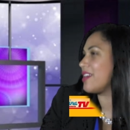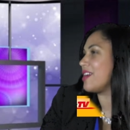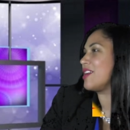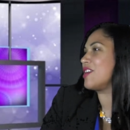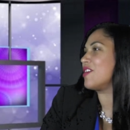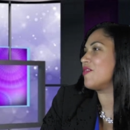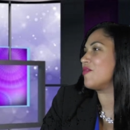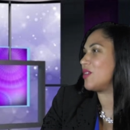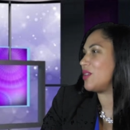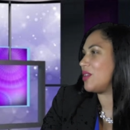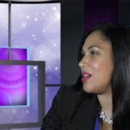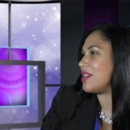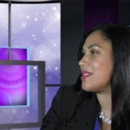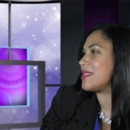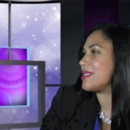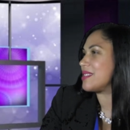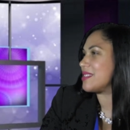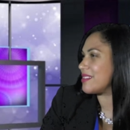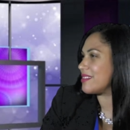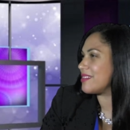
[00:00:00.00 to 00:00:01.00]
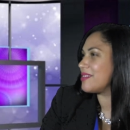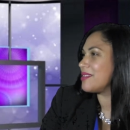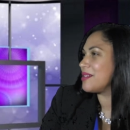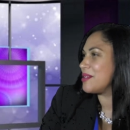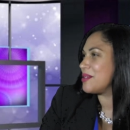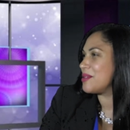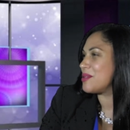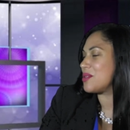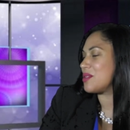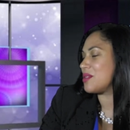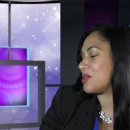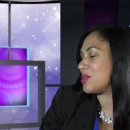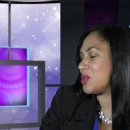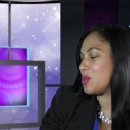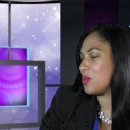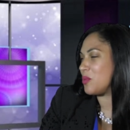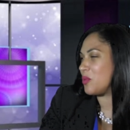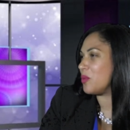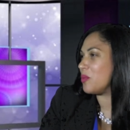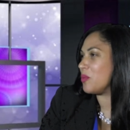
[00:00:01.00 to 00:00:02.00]
that I never lost it. So that's
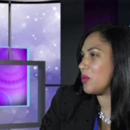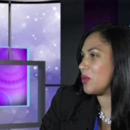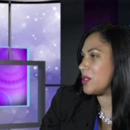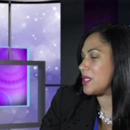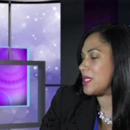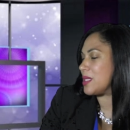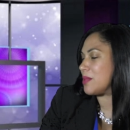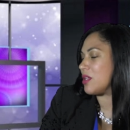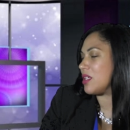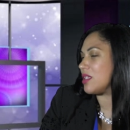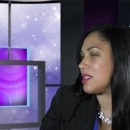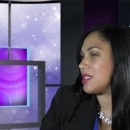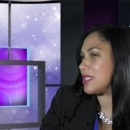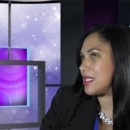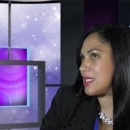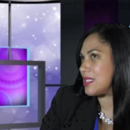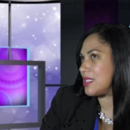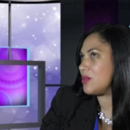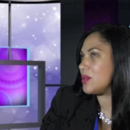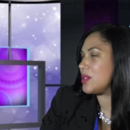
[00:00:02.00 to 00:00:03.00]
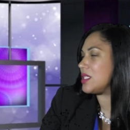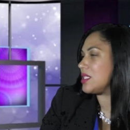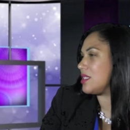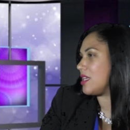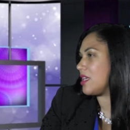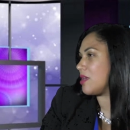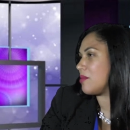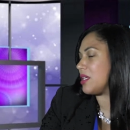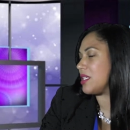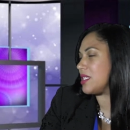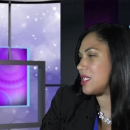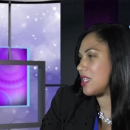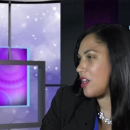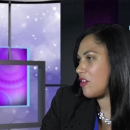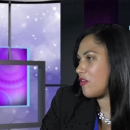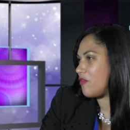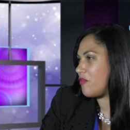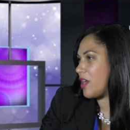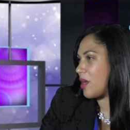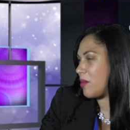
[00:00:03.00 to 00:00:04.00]
super important to me. Still today, my
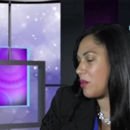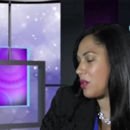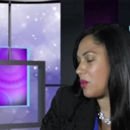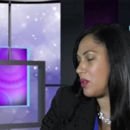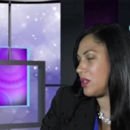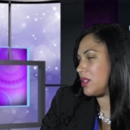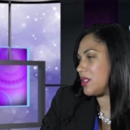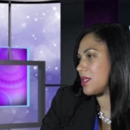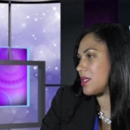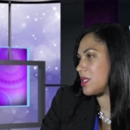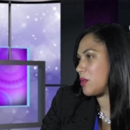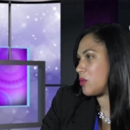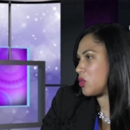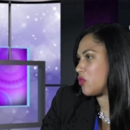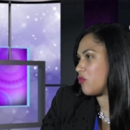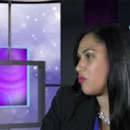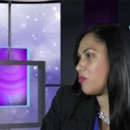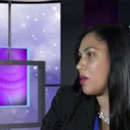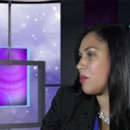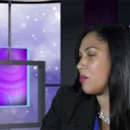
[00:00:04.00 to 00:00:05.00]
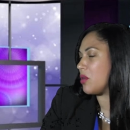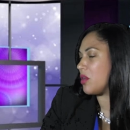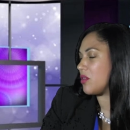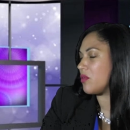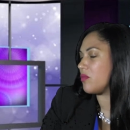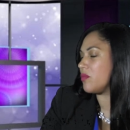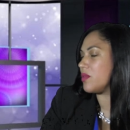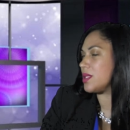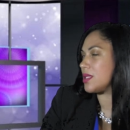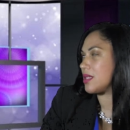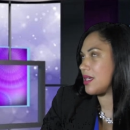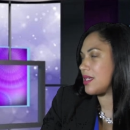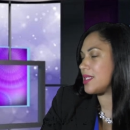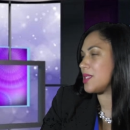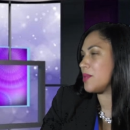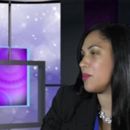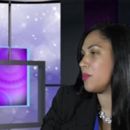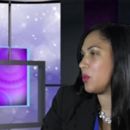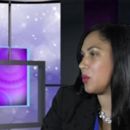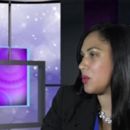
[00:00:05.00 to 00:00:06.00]
entire family, with the exception of my mother,
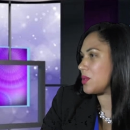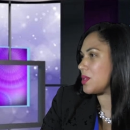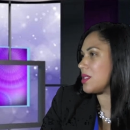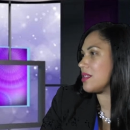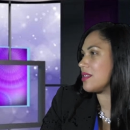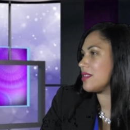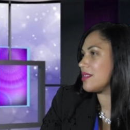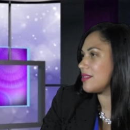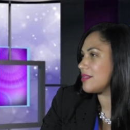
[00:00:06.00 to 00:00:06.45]
resides in Ponce.